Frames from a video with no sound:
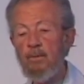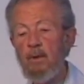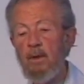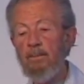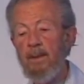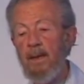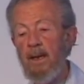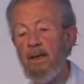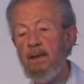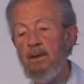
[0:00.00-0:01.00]
draw
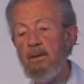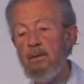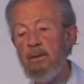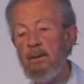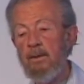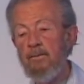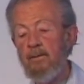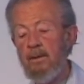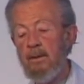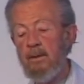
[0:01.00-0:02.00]
back and you live
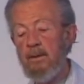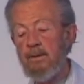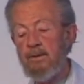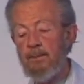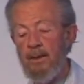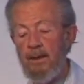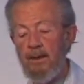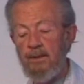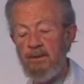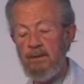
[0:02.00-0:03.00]
in the
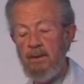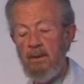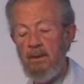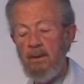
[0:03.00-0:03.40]
space